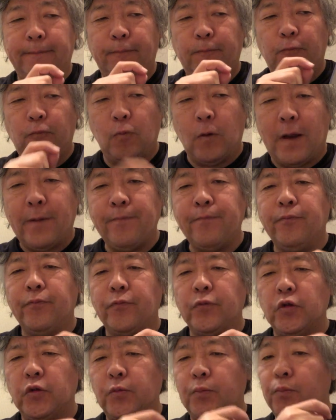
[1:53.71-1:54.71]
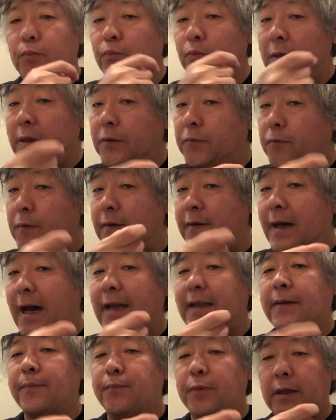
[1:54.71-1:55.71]
When you meet with
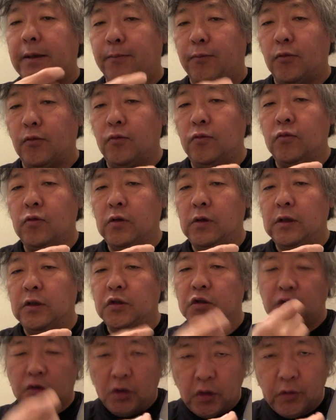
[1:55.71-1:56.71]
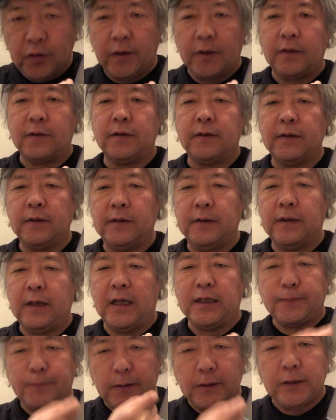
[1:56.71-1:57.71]
other people, you notice,
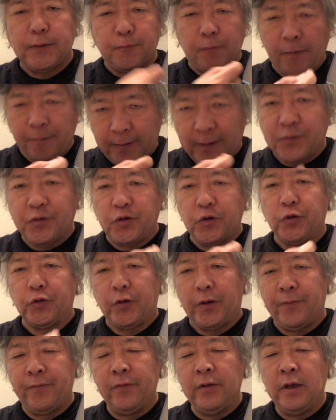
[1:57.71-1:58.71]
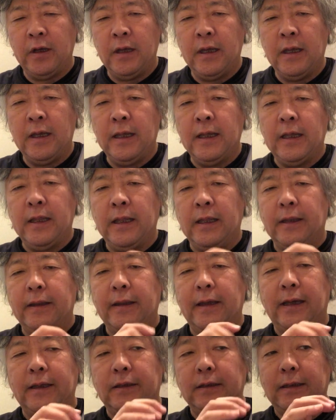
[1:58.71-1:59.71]
especially when they're children,
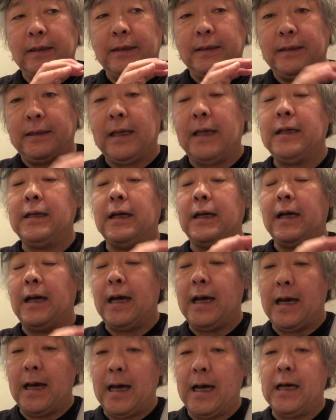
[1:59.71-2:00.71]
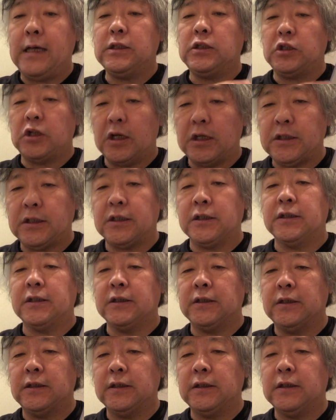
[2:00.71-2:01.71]
that they are
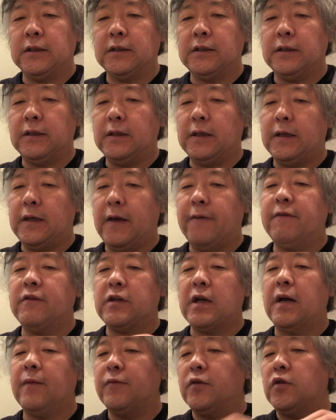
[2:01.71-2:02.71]
changing every time